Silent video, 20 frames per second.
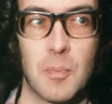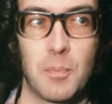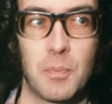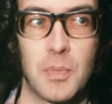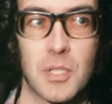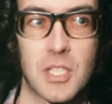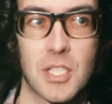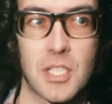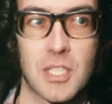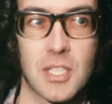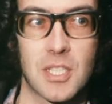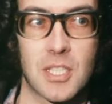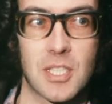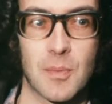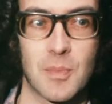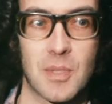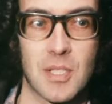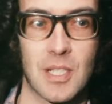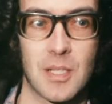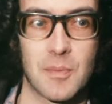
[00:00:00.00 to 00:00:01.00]
But just that
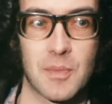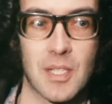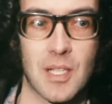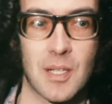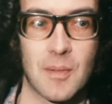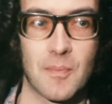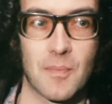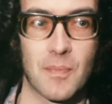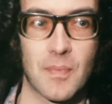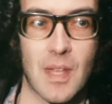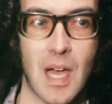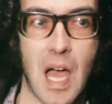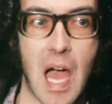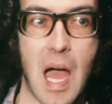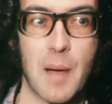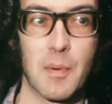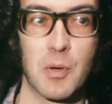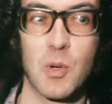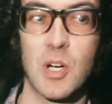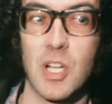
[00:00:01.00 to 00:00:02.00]
sometimes I'm
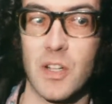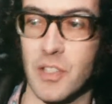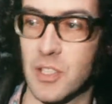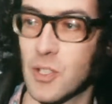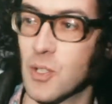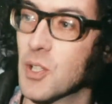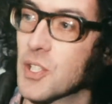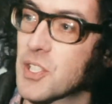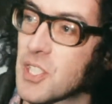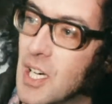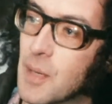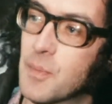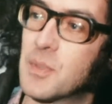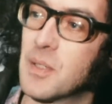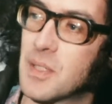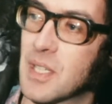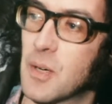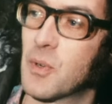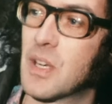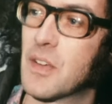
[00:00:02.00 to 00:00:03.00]
aware of it all the time,
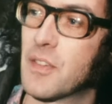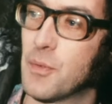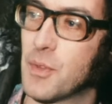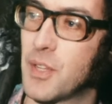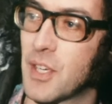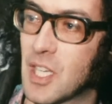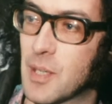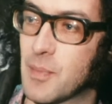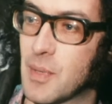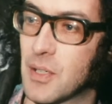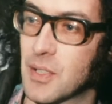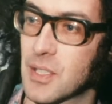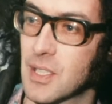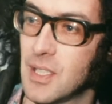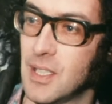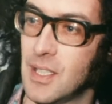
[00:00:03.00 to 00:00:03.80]
deep down, whatever I'm thinking about.